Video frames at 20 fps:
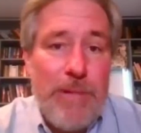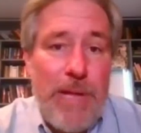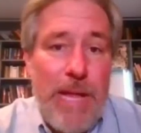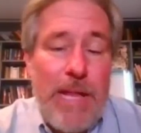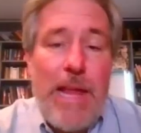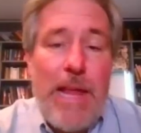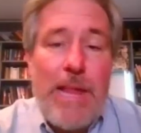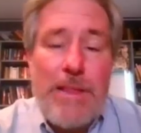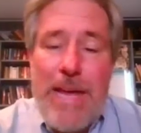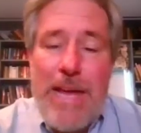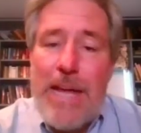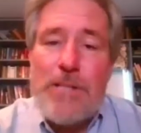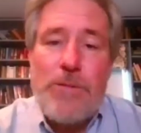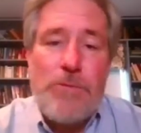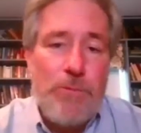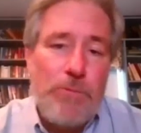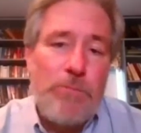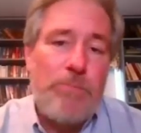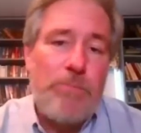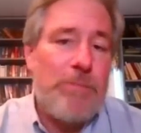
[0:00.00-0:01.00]
And, and
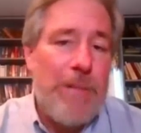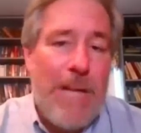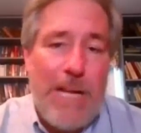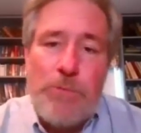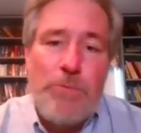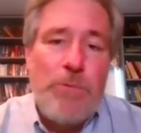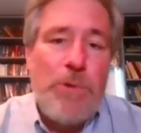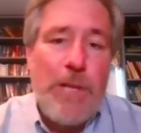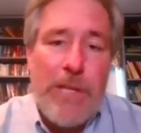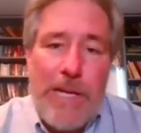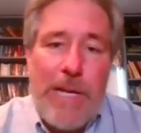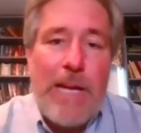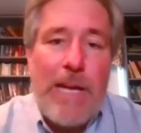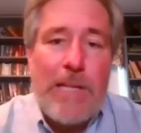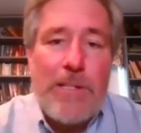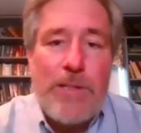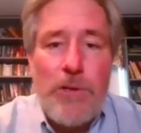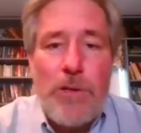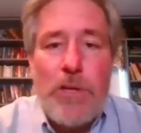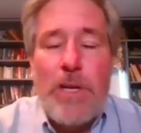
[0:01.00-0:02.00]
that's that's really
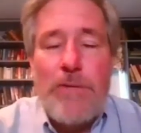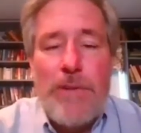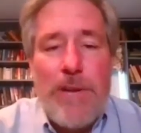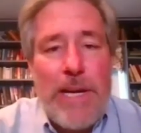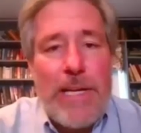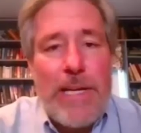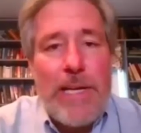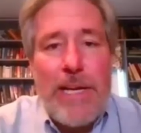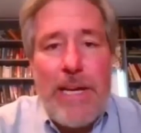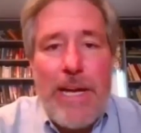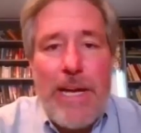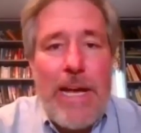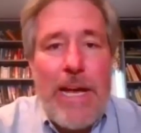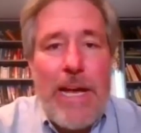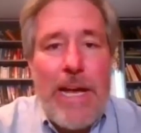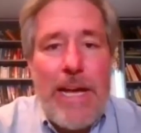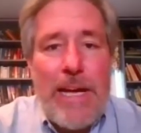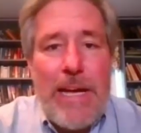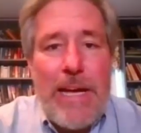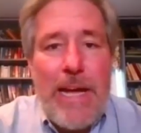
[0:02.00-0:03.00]
a sort of a,
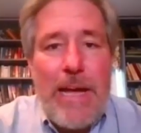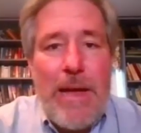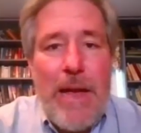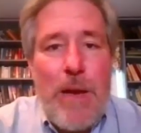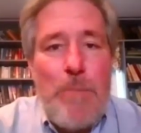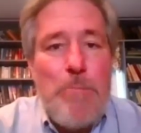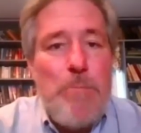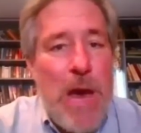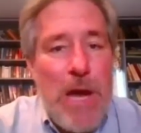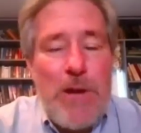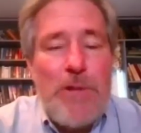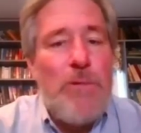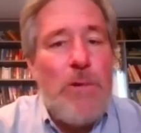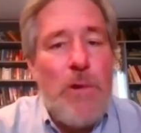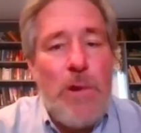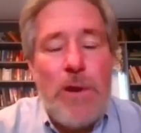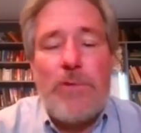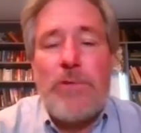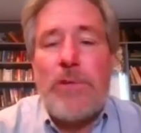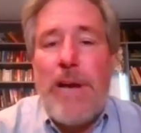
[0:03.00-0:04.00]
a, a
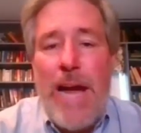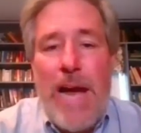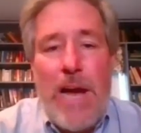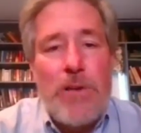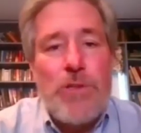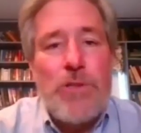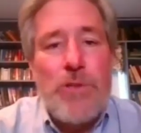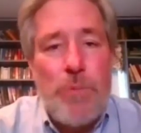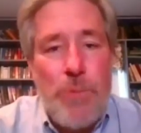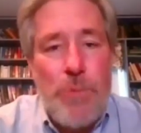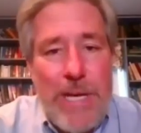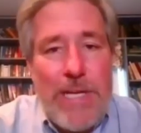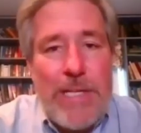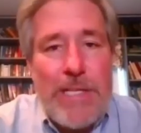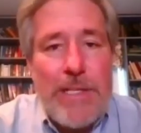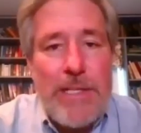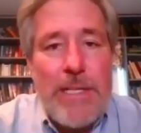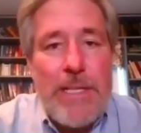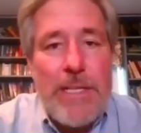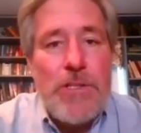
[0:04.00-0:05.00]
metaphor for how
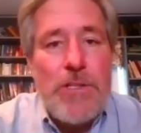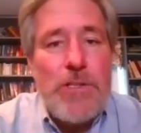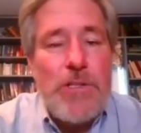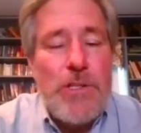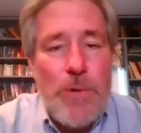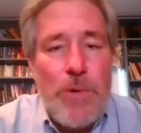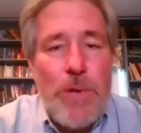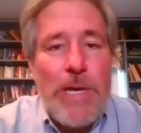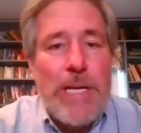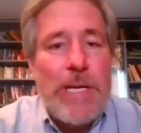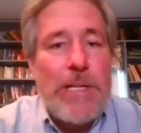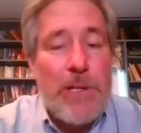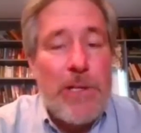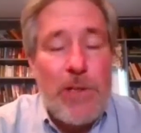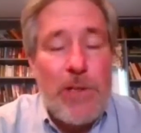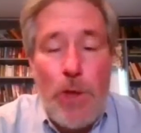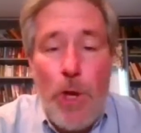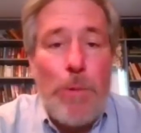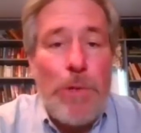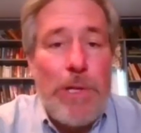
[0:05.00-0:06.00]
Sweden is doing in the
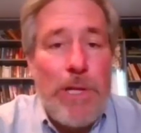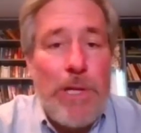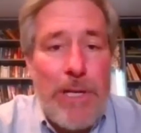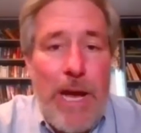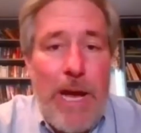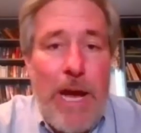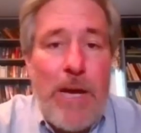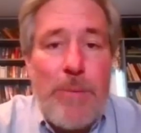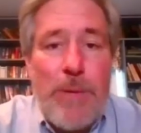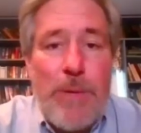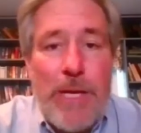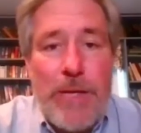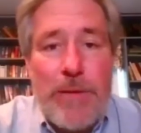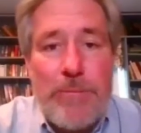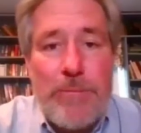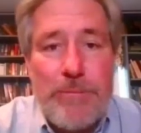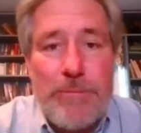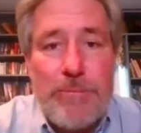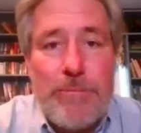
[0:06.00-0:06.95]
global economy.